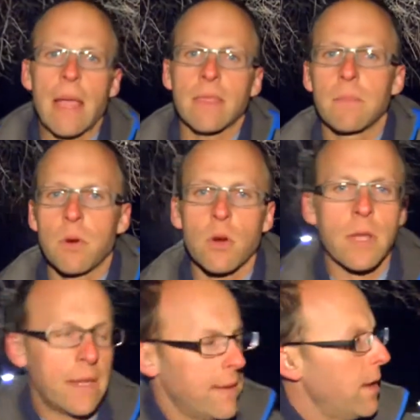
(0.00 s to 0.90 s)
at the Burger
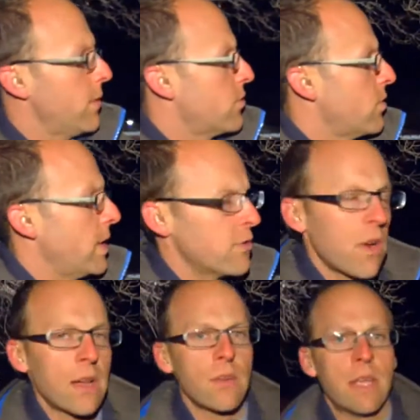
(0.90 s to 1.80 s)
King down the street at
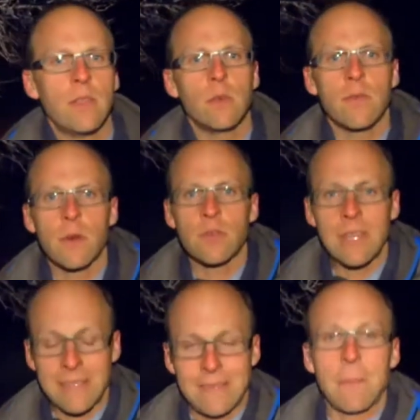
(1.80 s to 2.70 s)
Dry Creek and
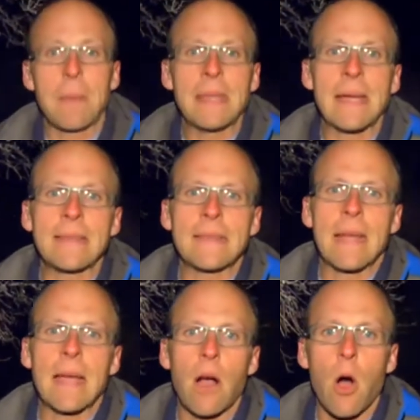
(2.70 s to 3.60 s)
University until midnight
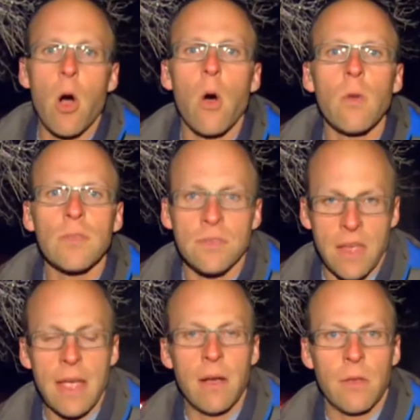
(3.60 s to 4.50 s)
tonight. All
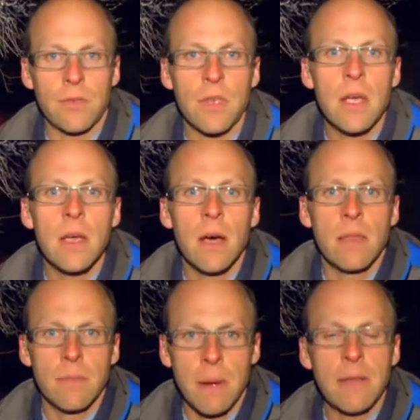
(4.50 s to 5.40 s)
sales,
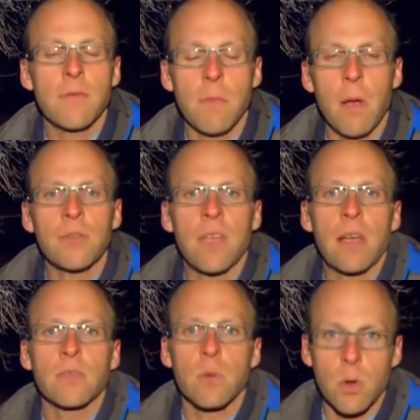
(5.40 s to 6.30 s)
uh, the money from all
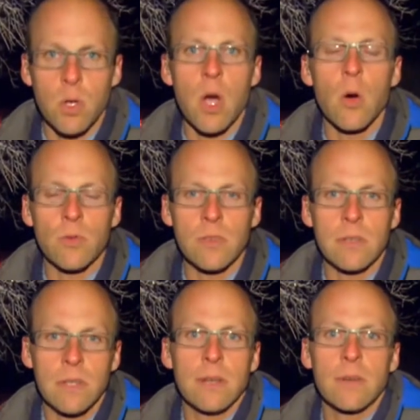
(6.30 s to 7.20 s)
sales will go to the
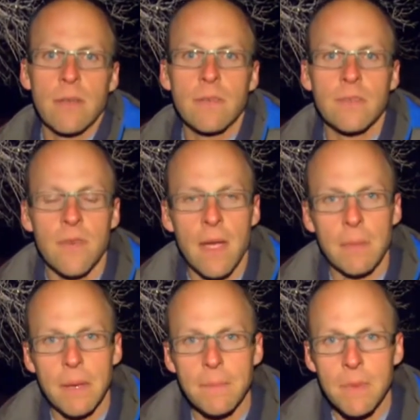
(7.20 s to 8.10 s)
Claire Davis
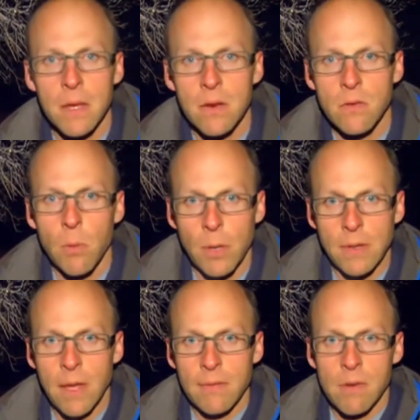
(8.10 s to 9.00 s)
family.
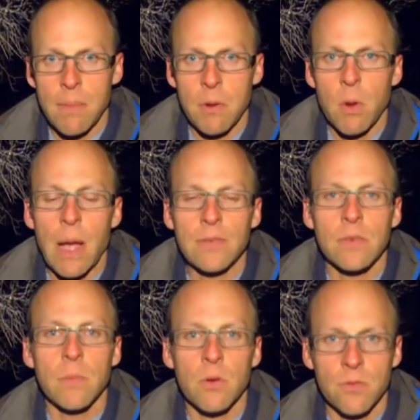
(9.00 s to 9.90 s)
Reporting live at Arapahoe High
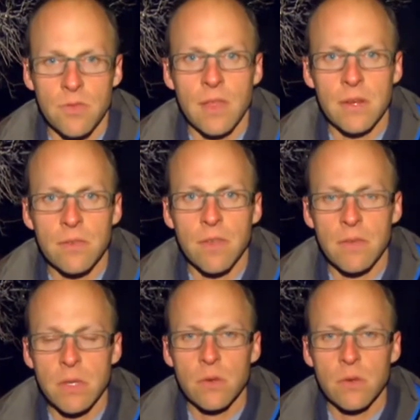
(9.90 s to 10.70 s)
School, Marshall Zelinger, 7